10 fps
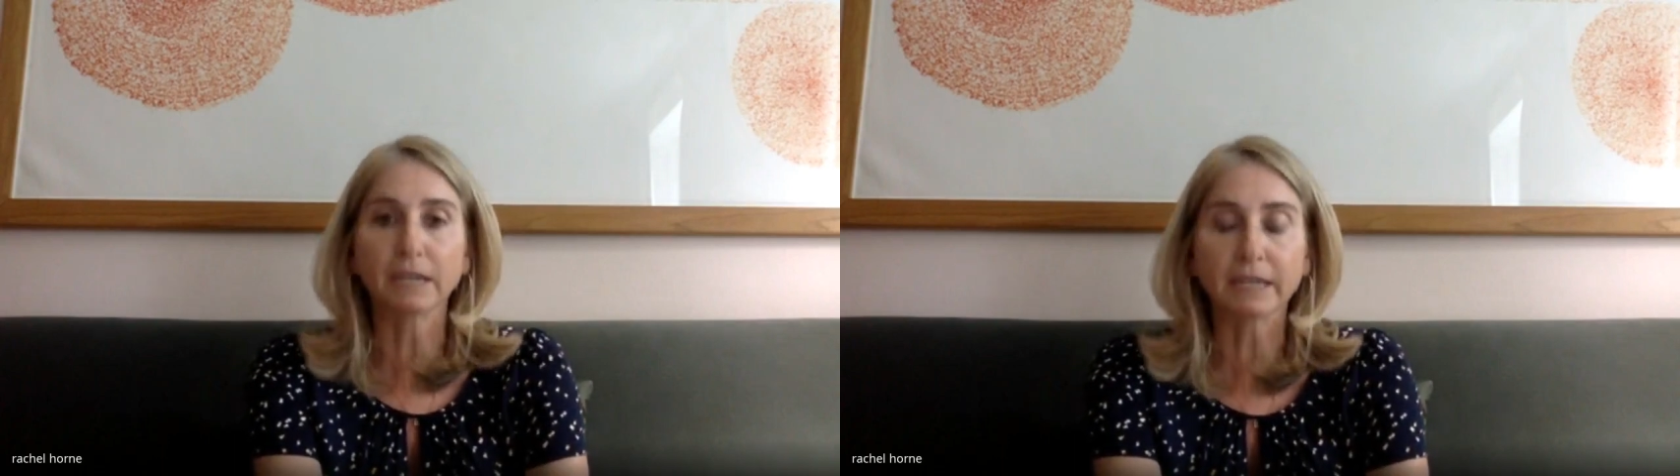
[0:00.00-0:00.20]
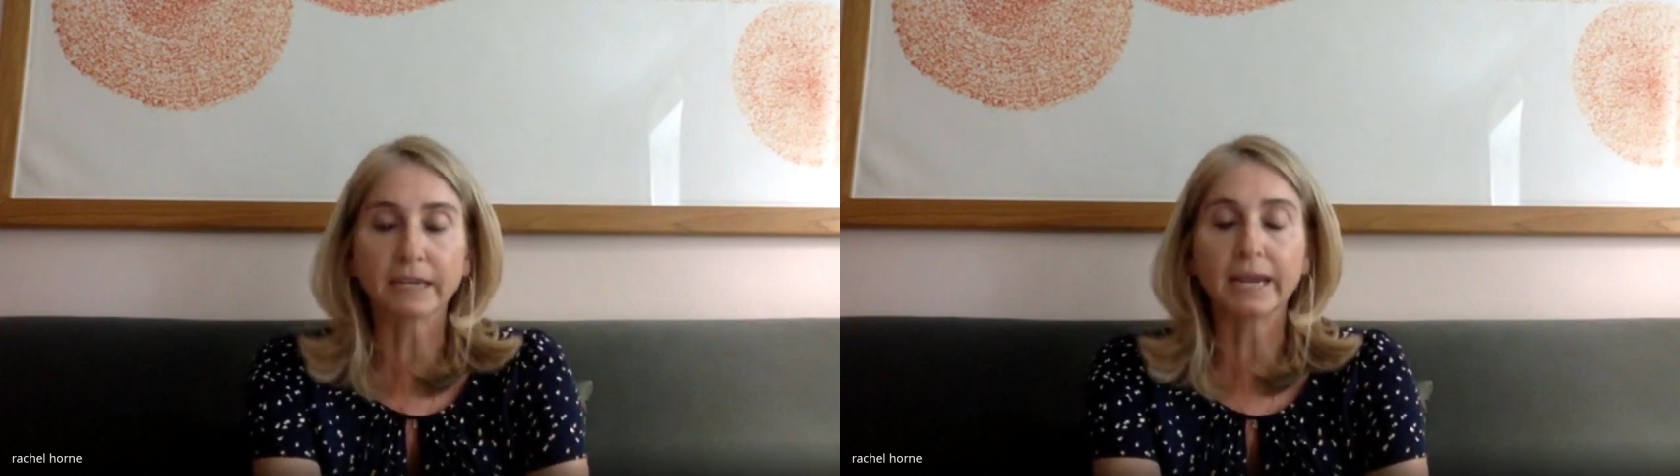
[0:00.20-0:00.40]

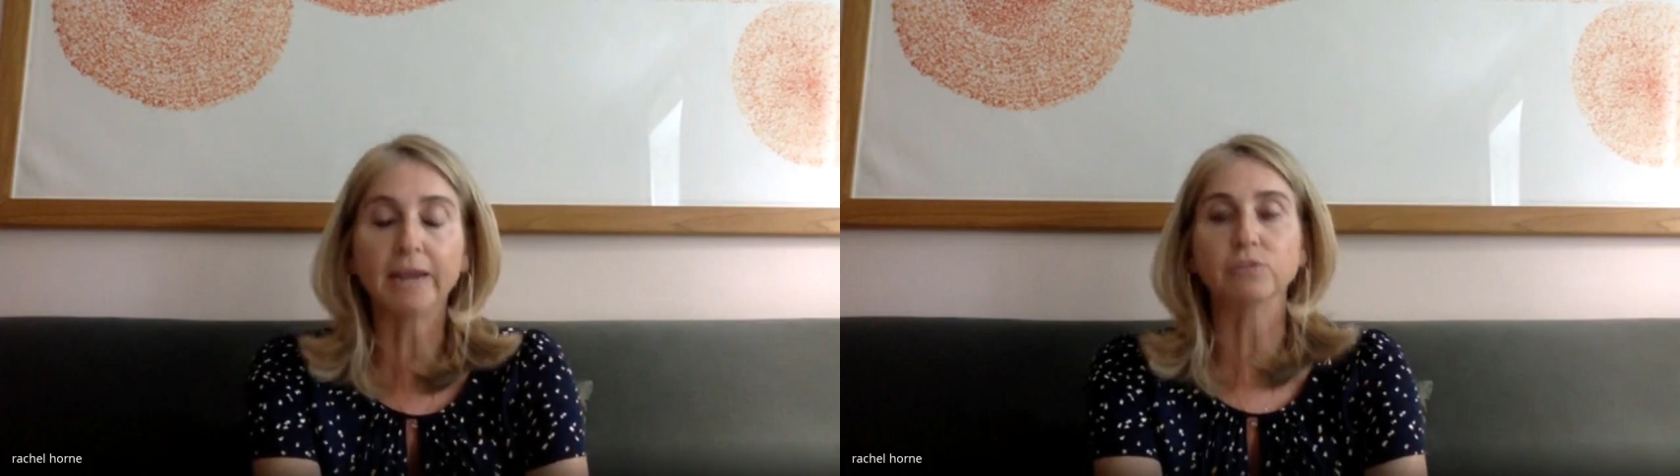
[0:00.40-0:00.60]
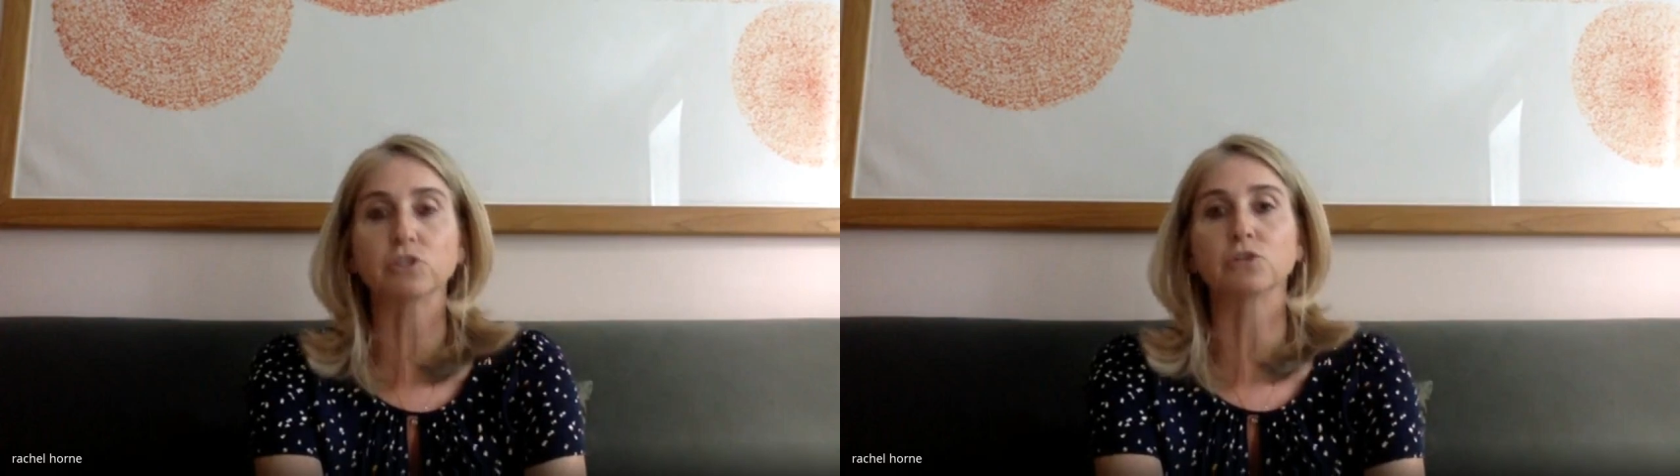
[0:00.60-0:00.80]
like a
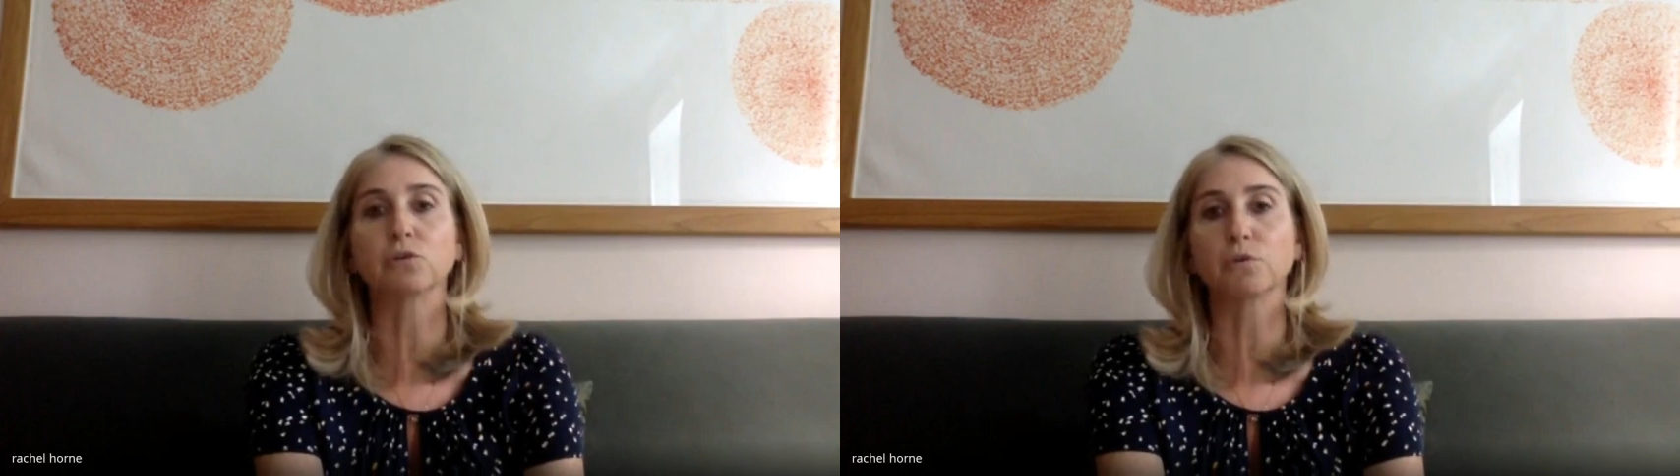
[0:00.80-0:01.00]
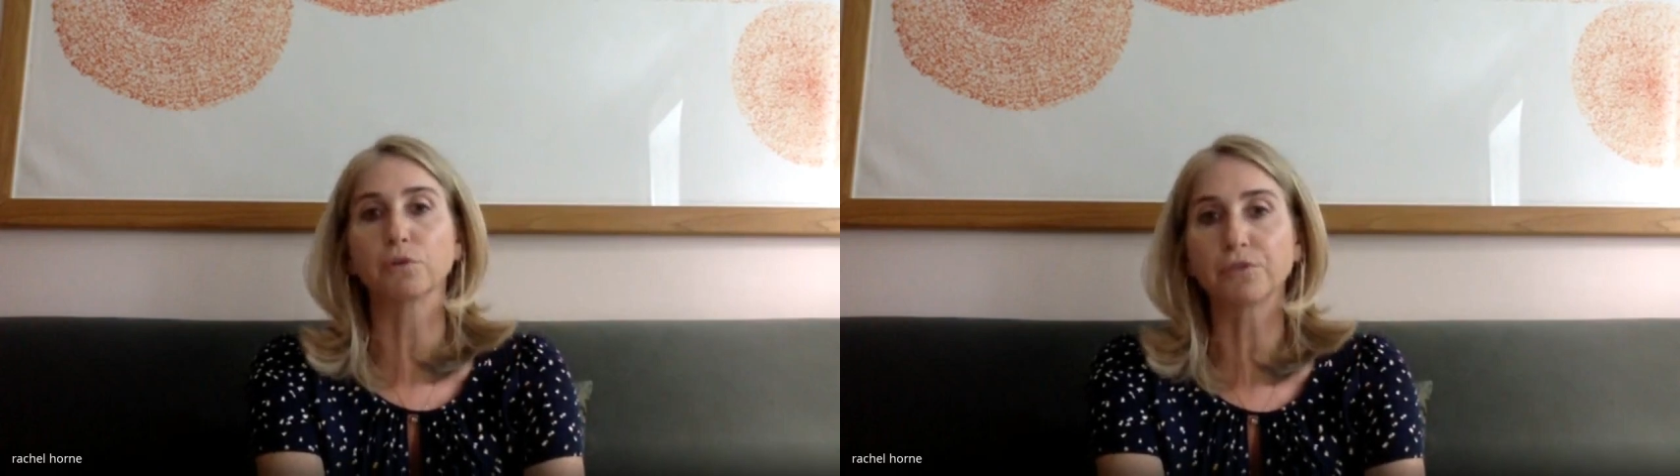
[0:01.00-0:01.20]
counselor
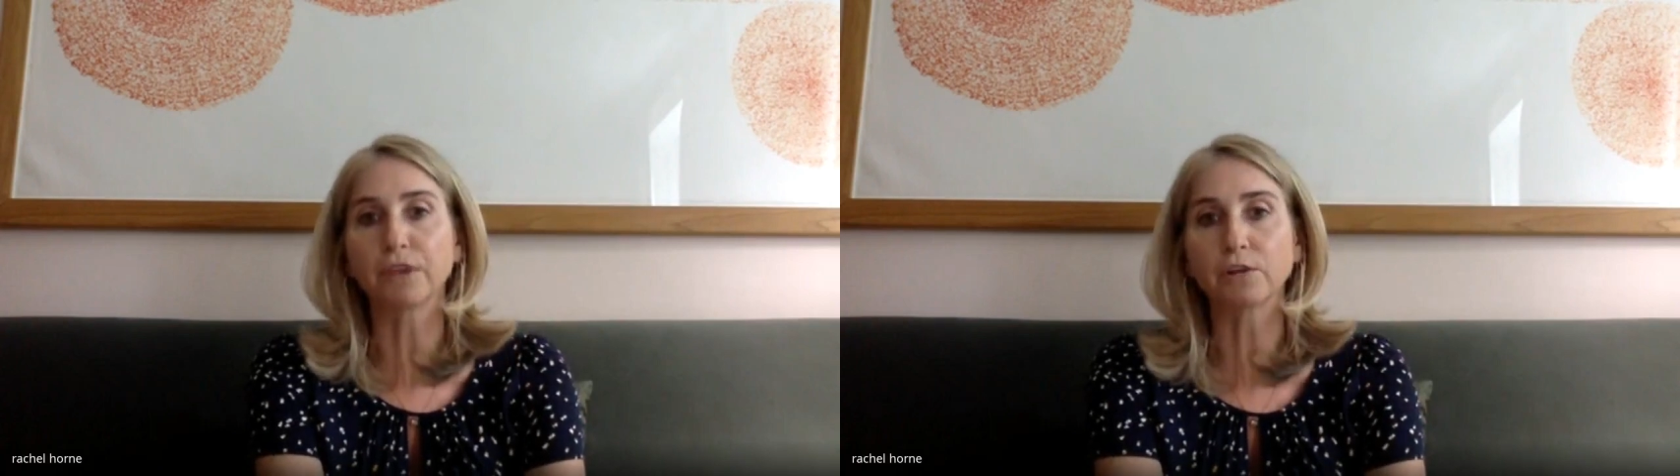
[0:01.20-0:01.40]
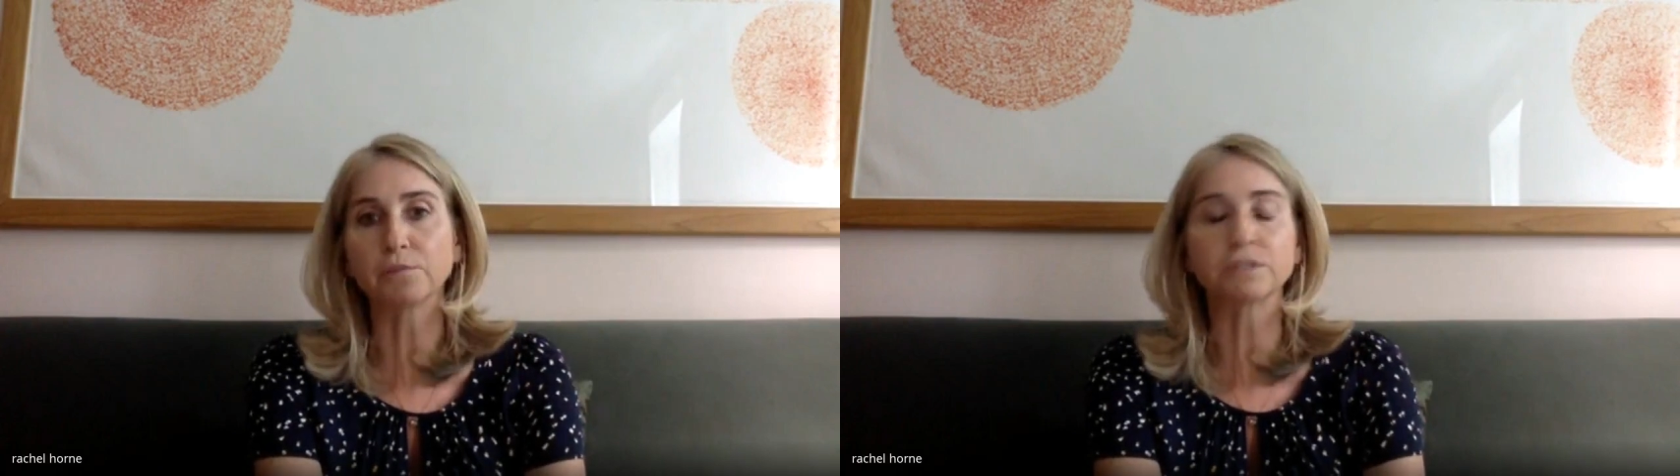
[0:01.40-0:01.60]
or a
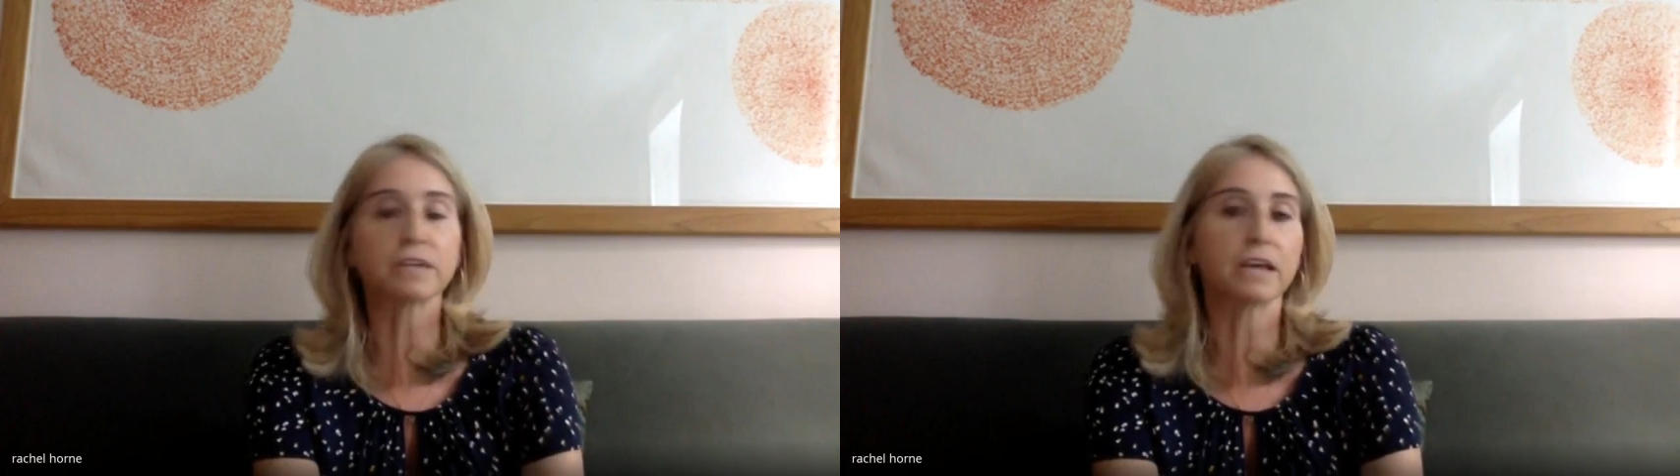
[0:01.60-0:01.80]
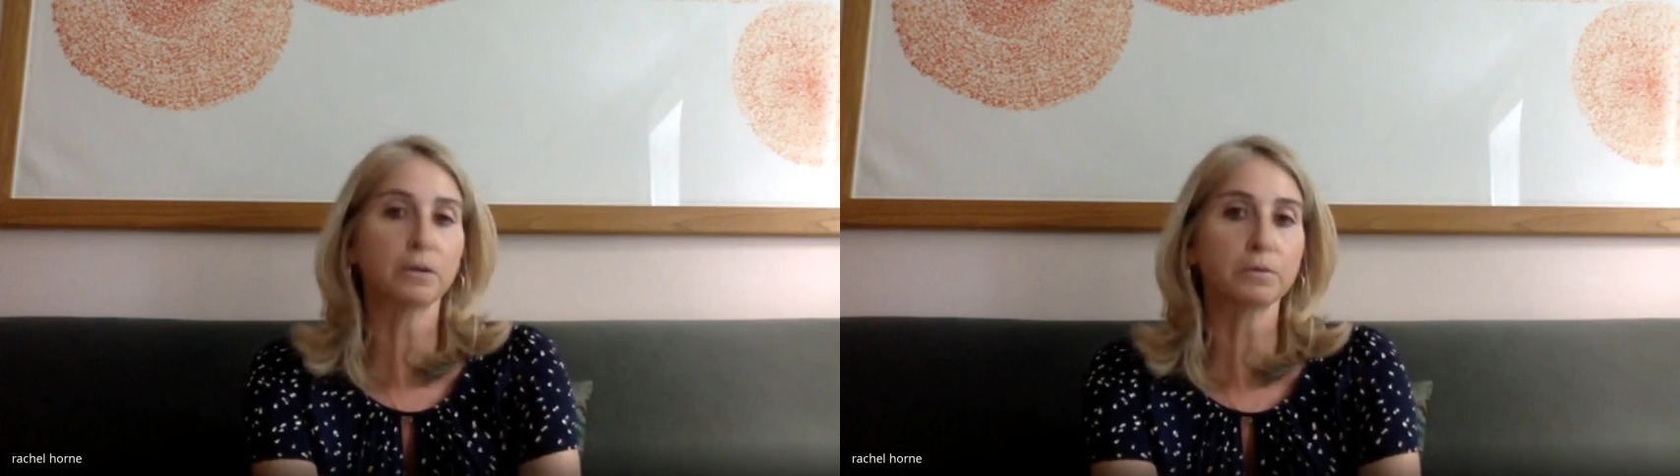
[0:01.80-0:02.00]
therapist to
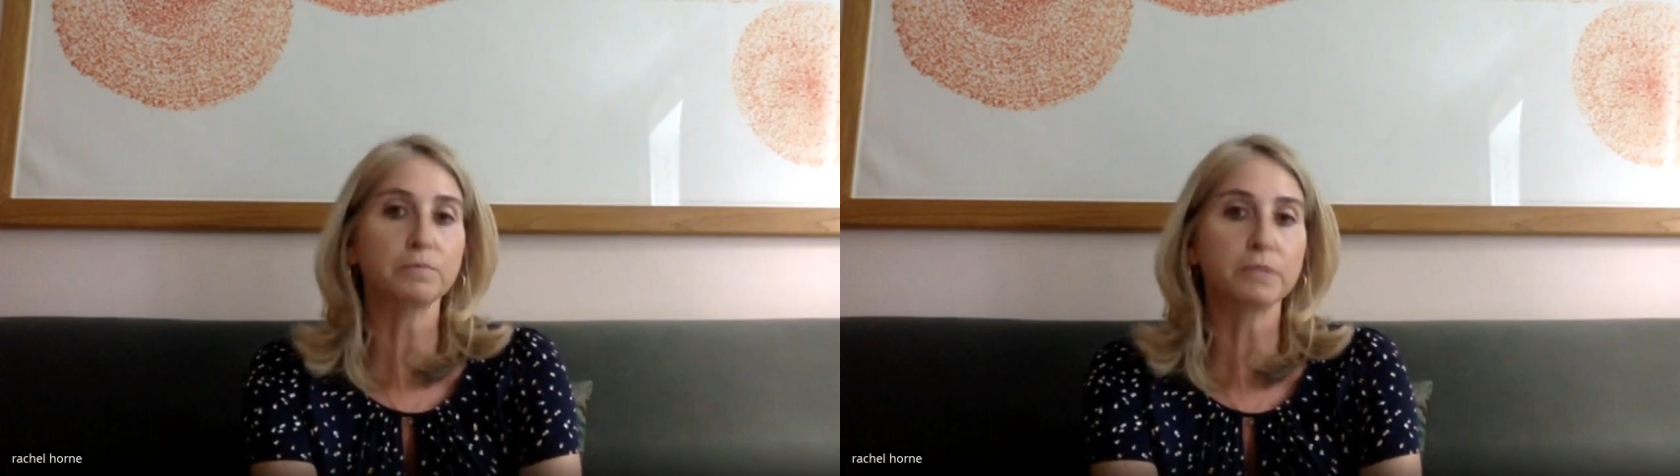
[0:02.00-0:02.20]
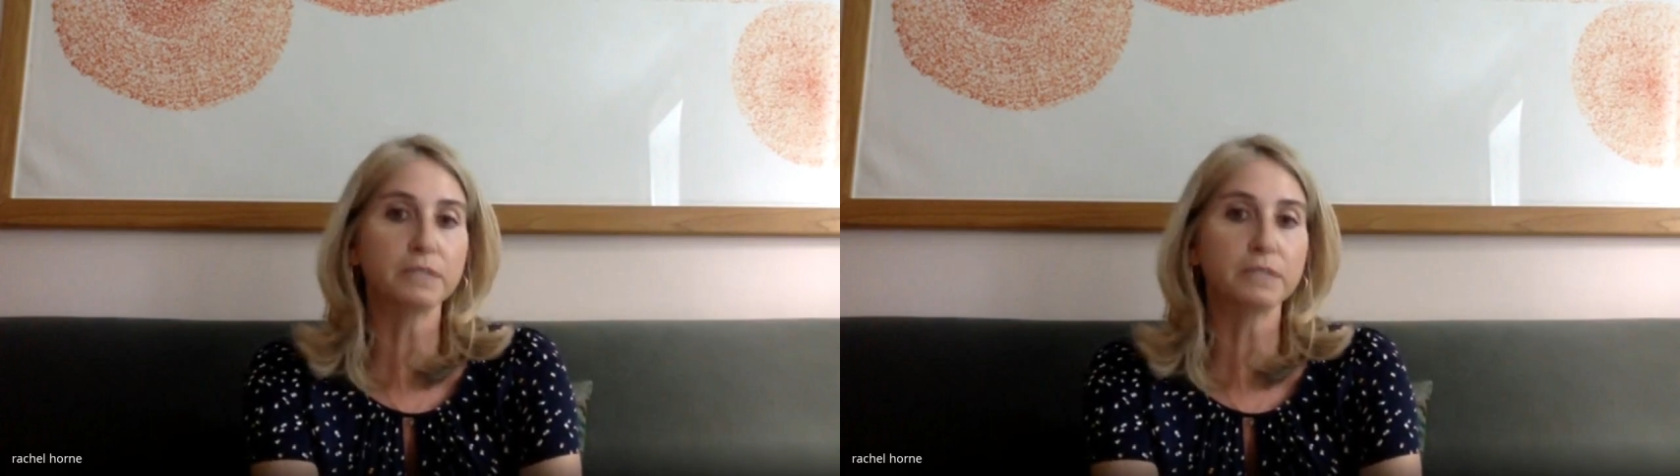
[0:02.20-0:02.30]
help them